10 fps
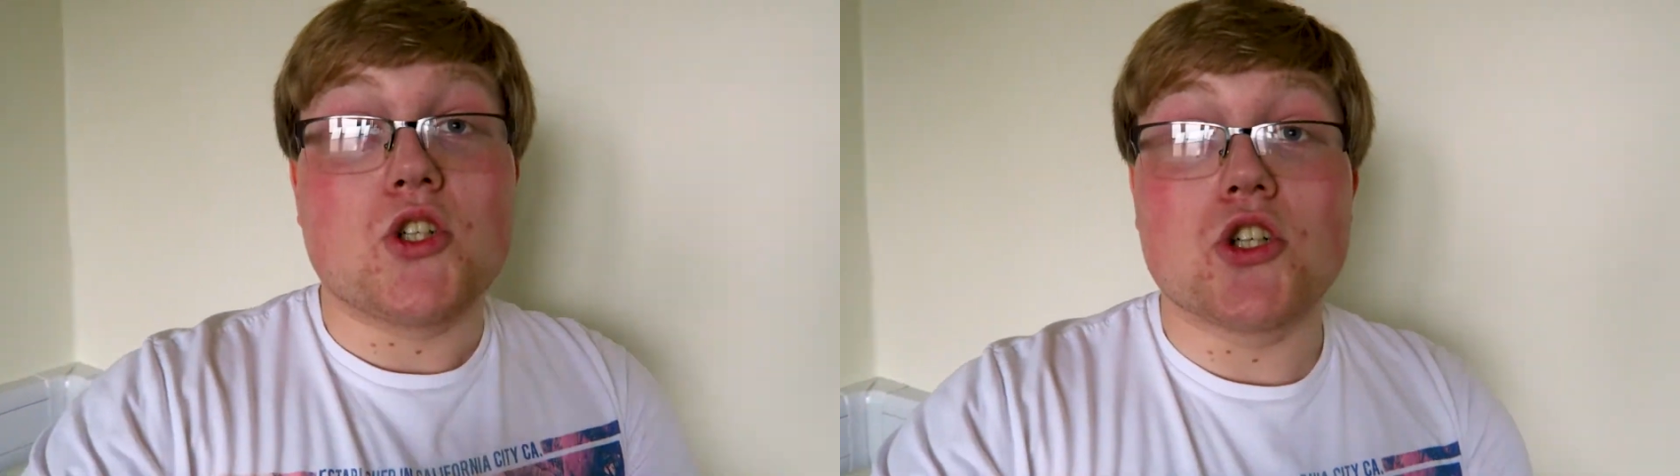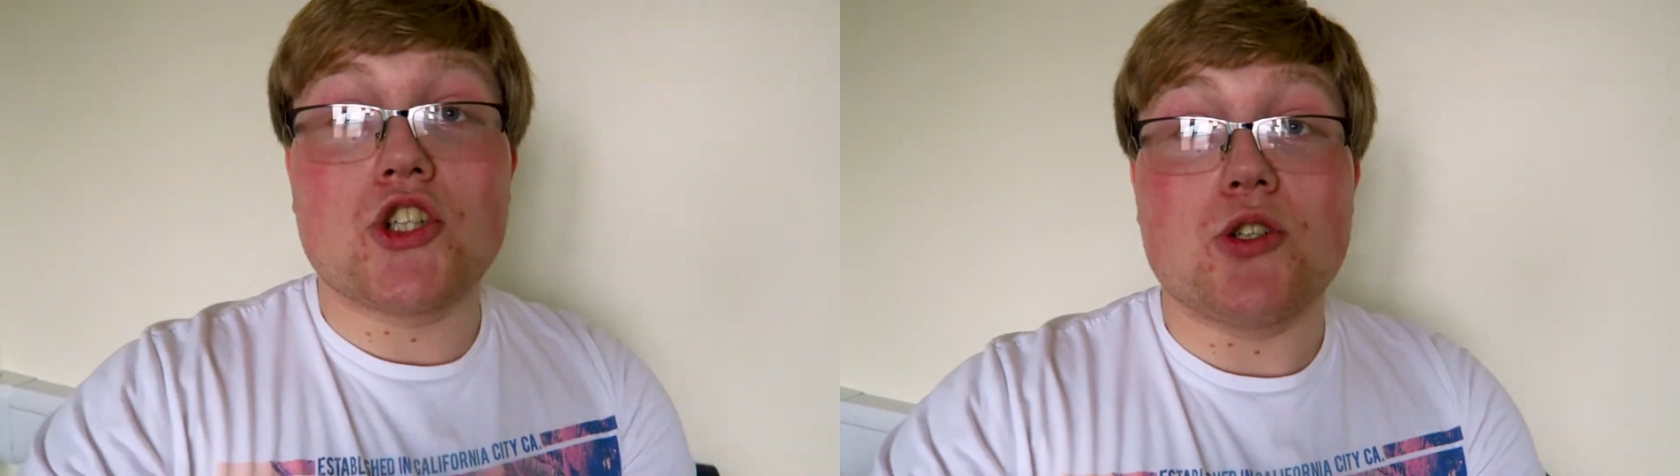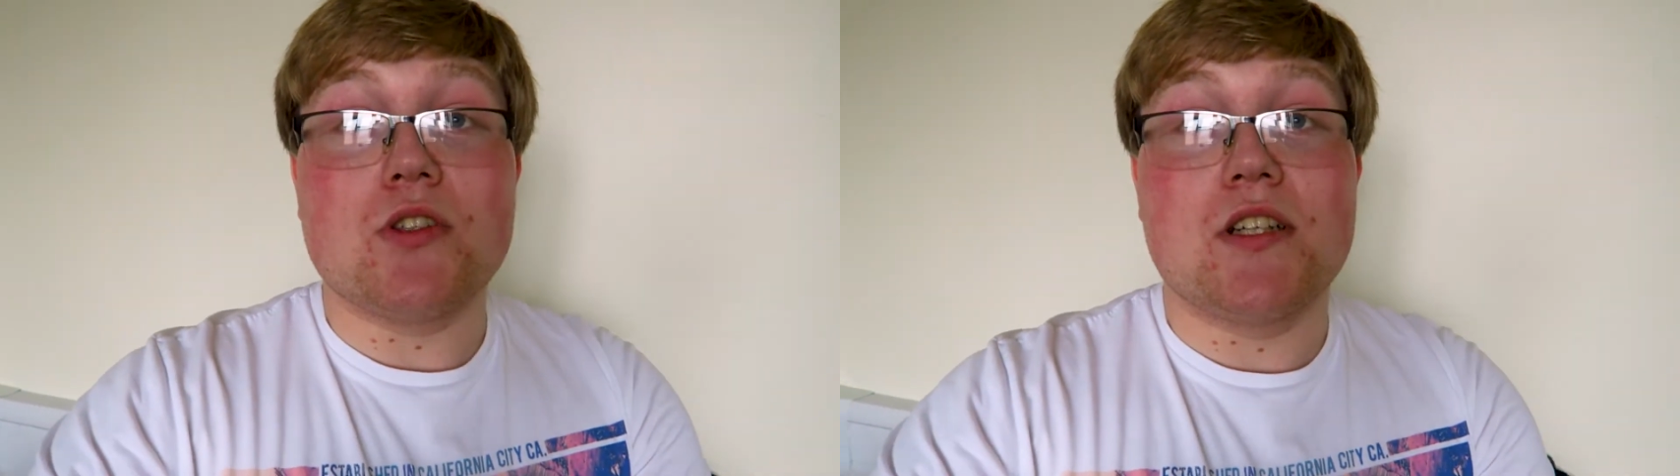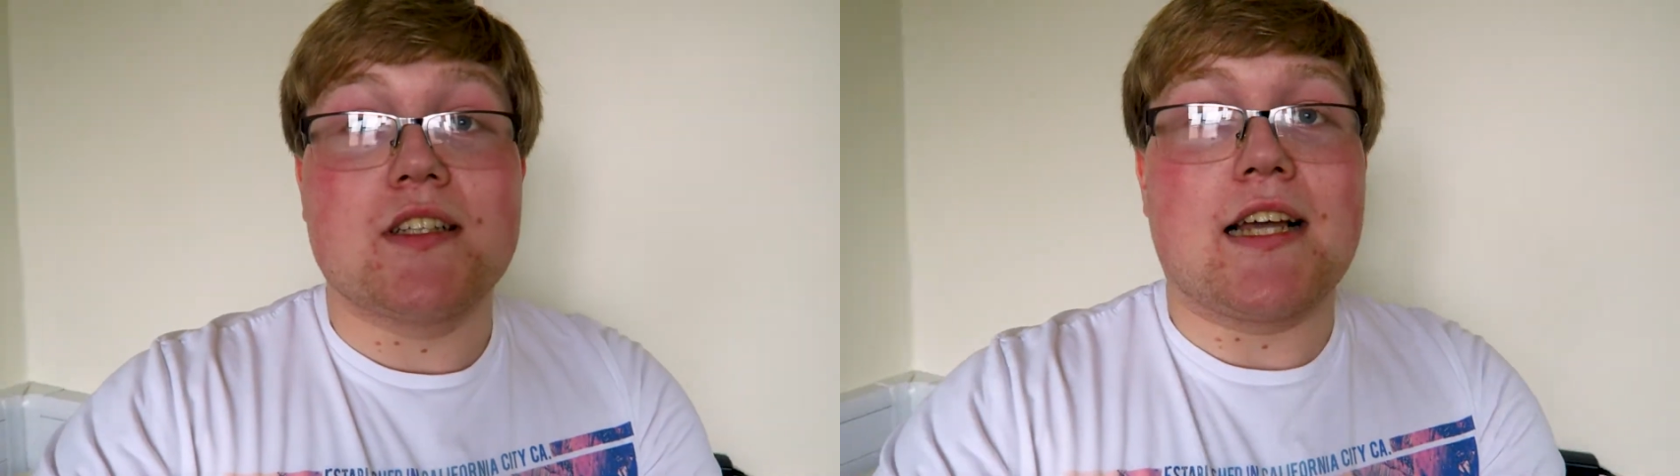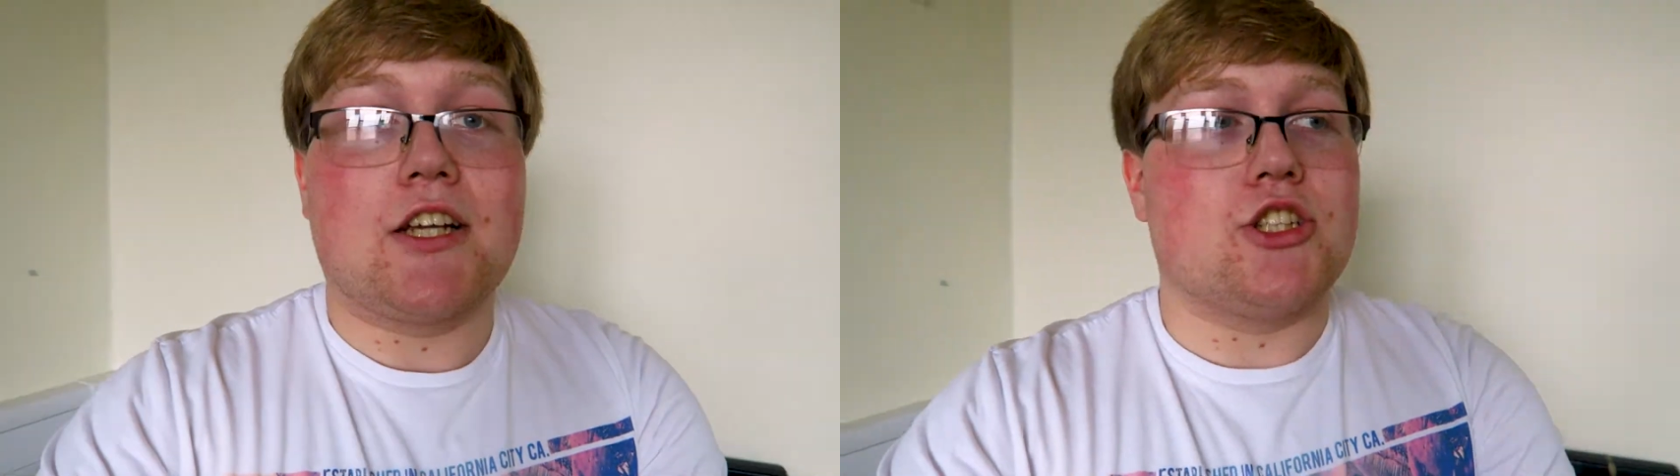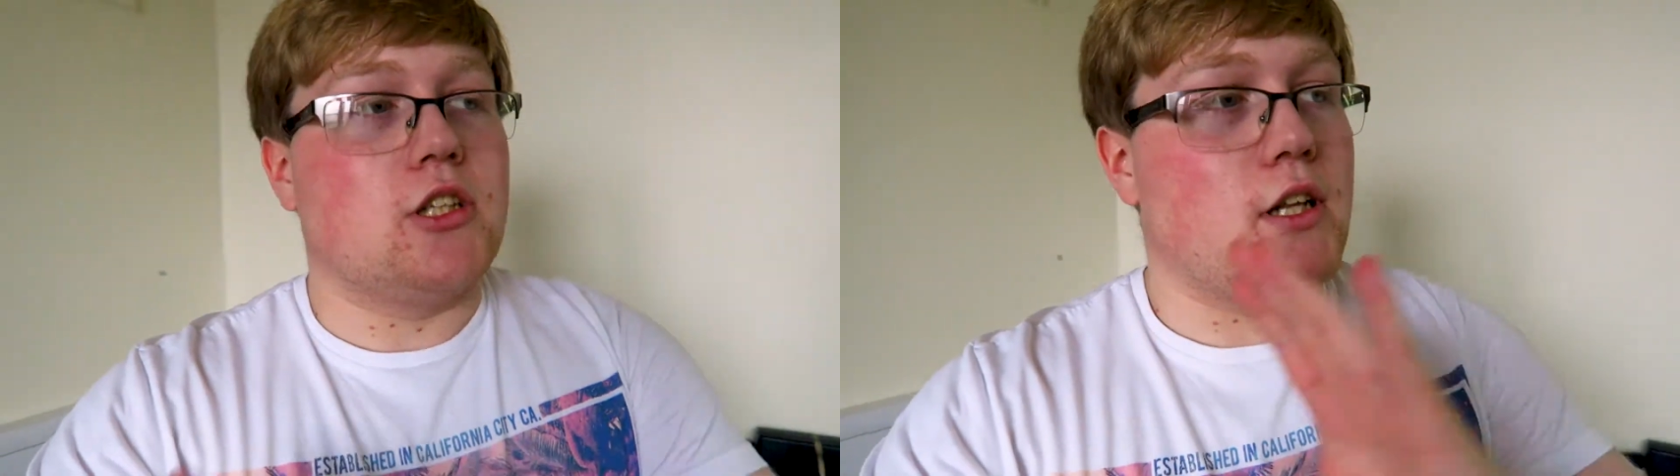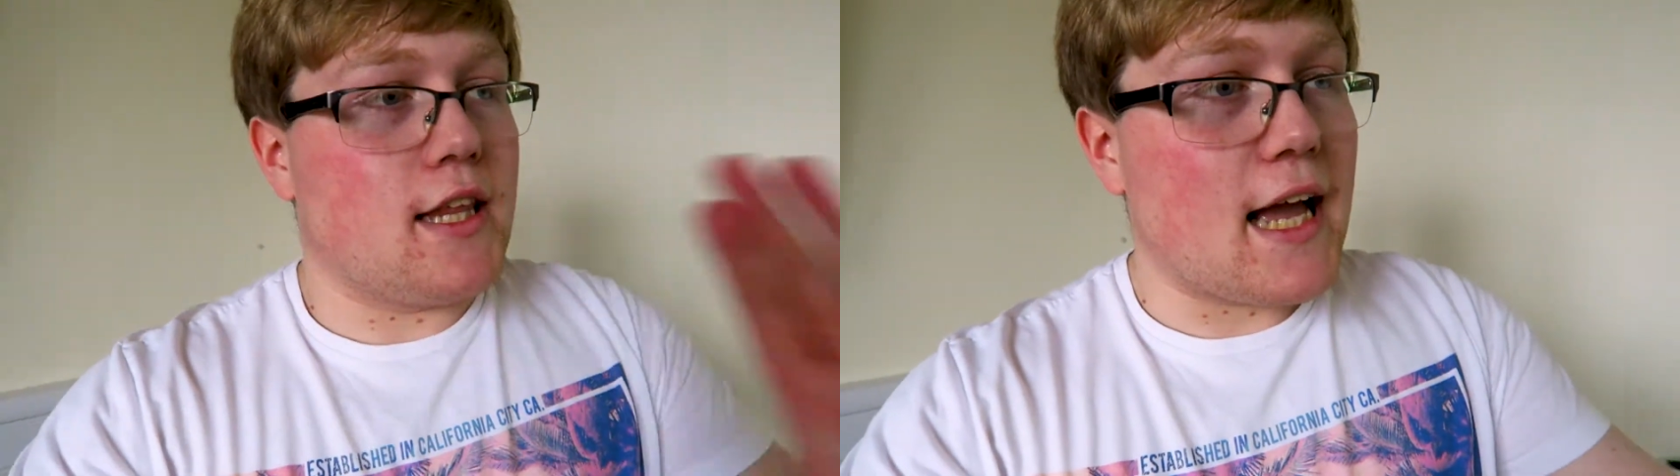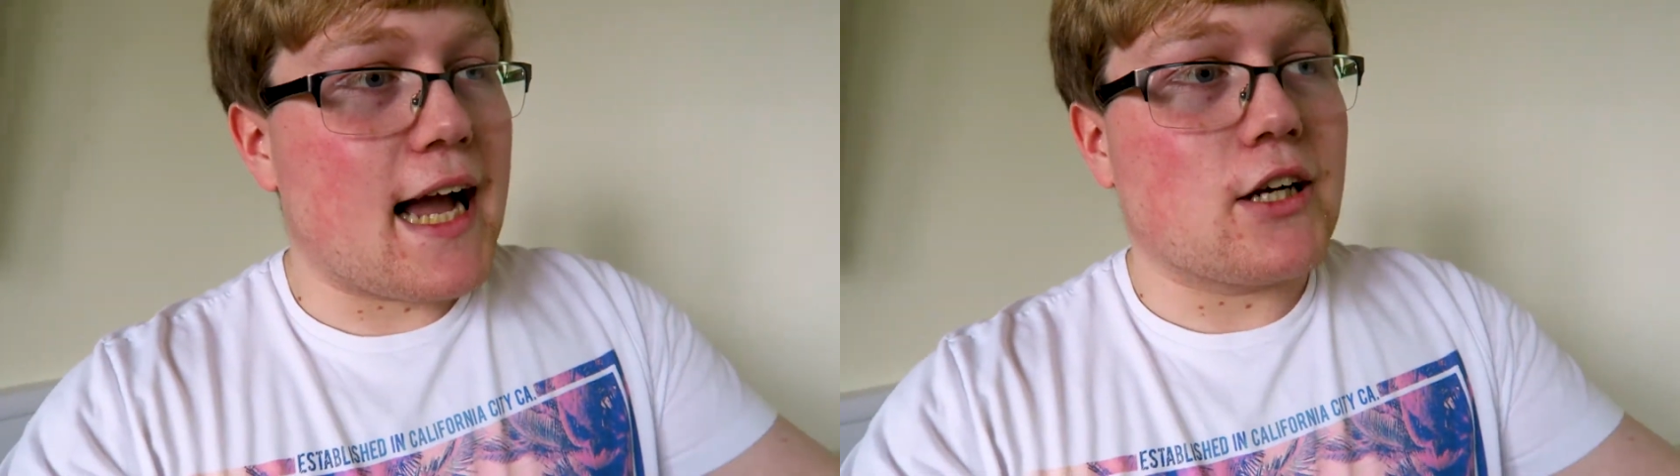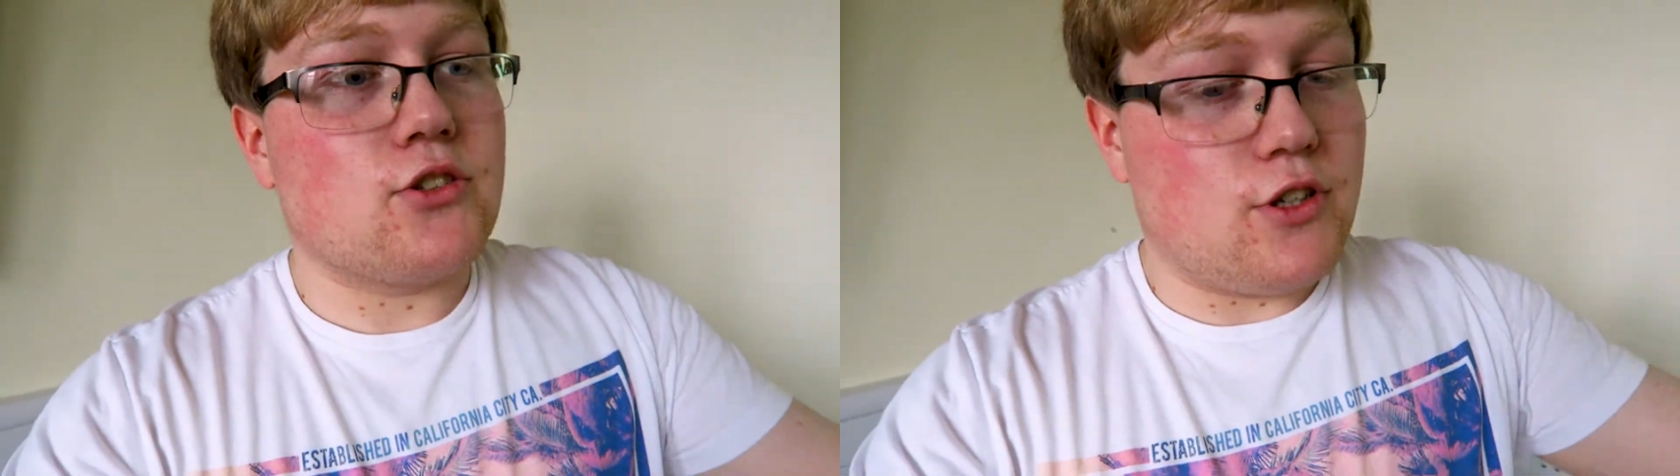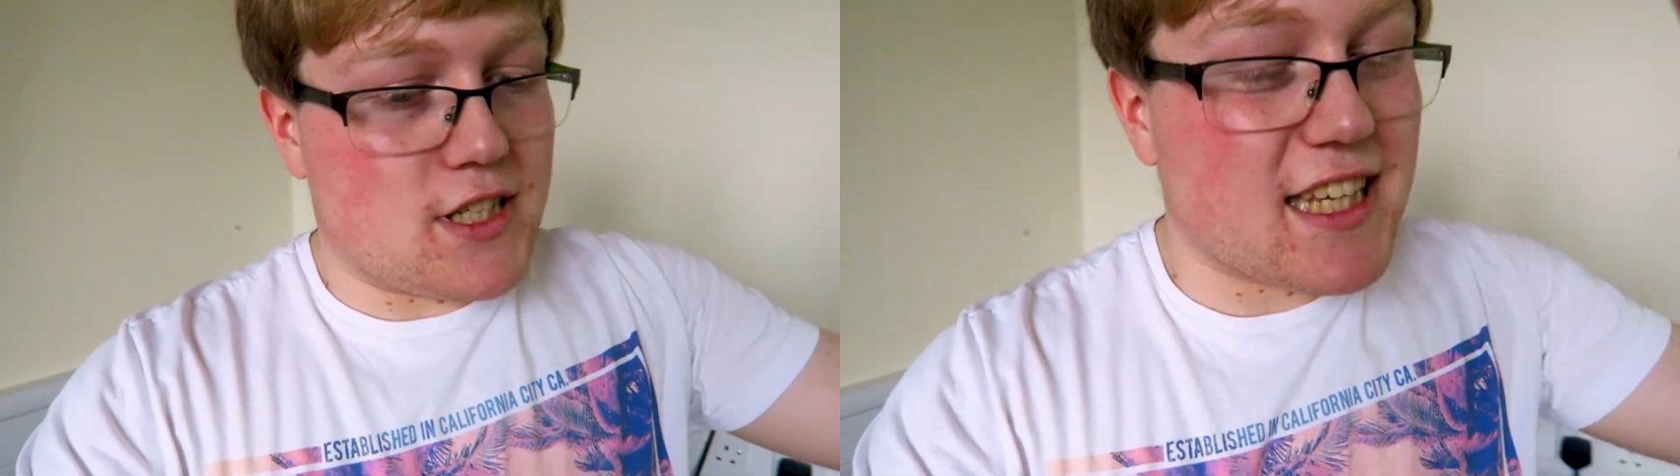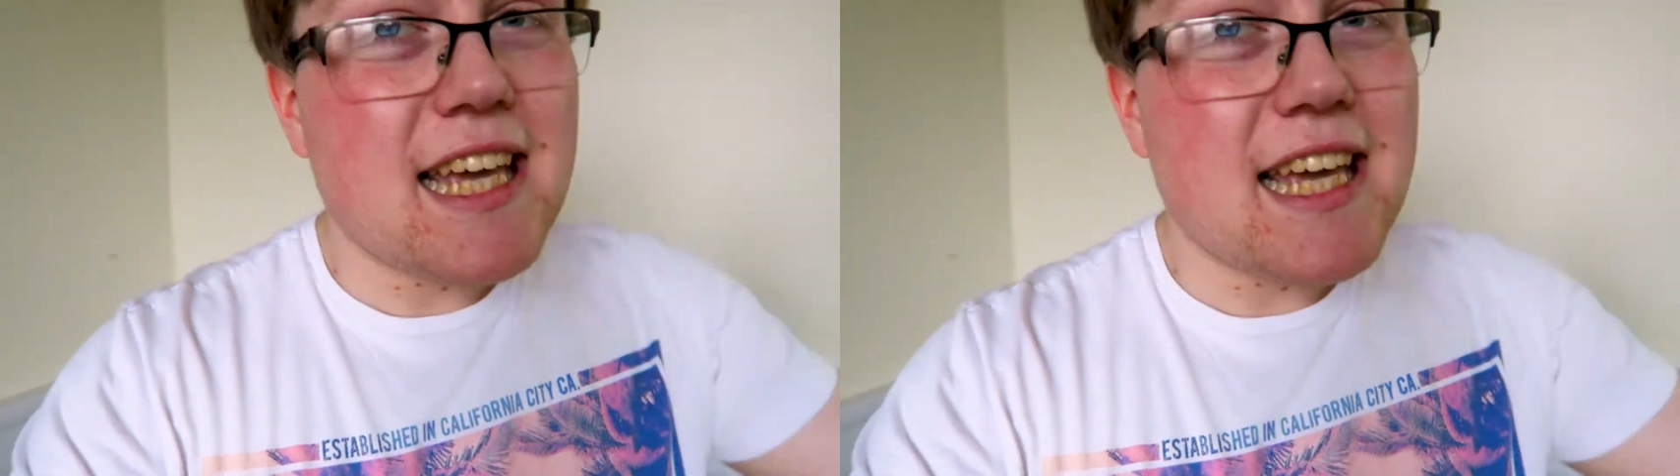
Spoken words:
good shooting session. The actress,